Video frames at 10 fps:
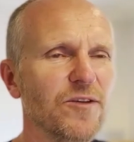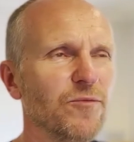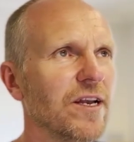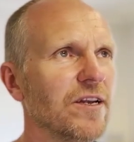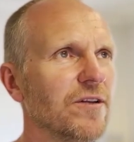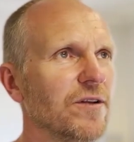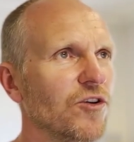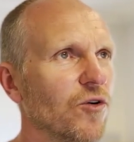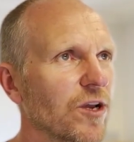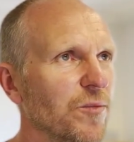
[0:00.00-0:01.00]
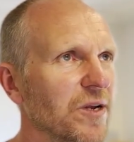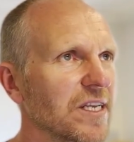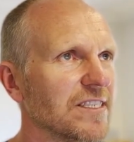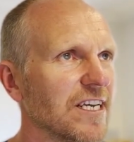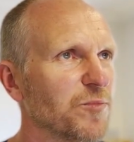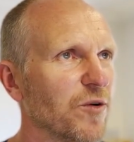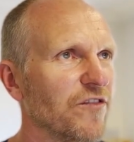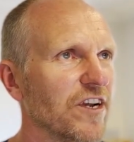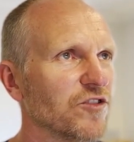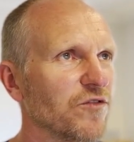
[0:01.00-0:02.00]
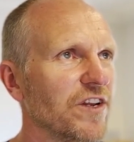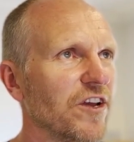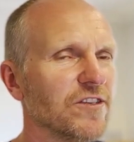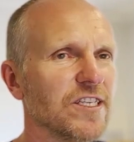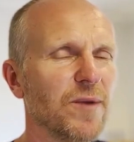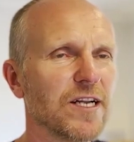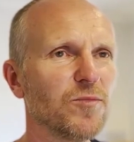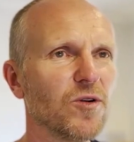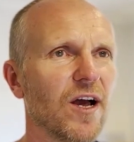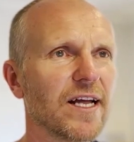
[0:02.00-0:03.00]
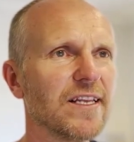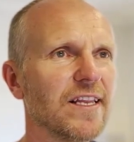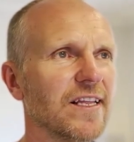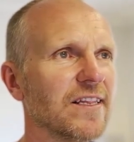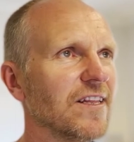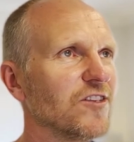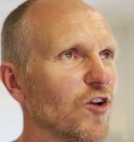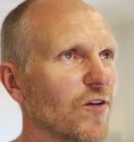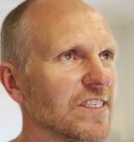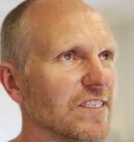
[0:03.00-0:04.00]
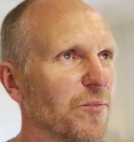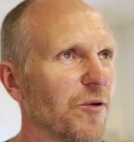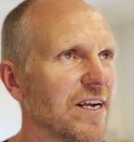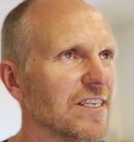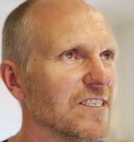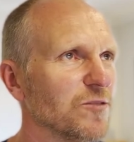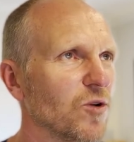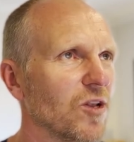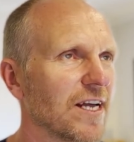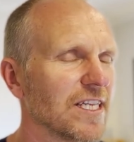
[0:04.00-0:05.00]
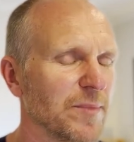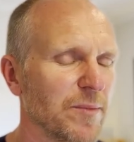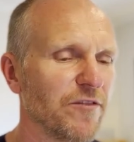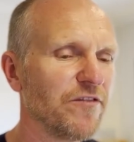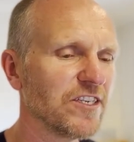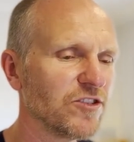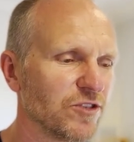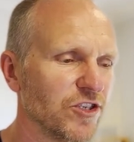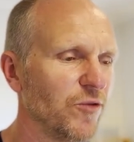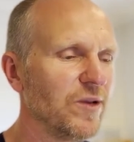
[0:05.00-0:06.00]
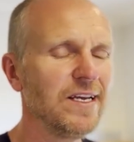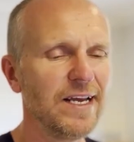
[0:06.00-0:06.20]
When your community sees professional videos, they're much more likely to think that the service in your practice is more likely to be professional too.